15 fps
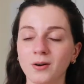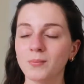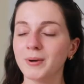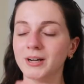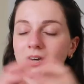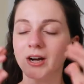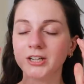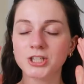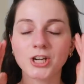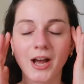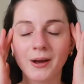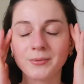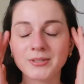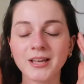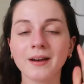Oh my gosh,
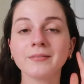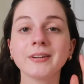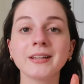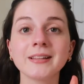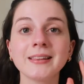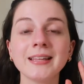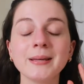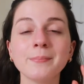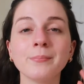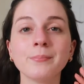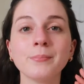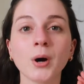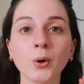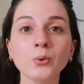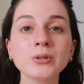I was having the
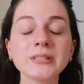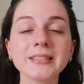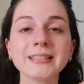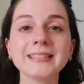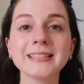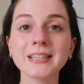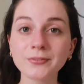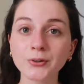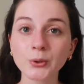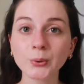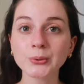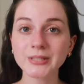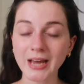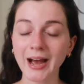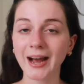most
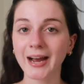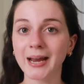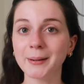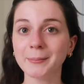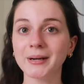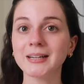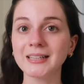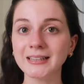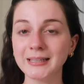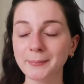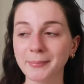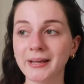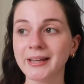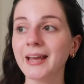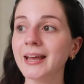difficult time
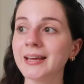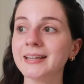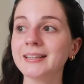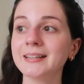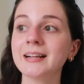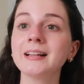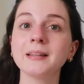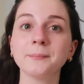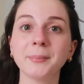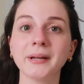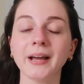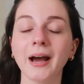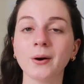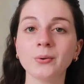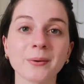clipping in and clipping out.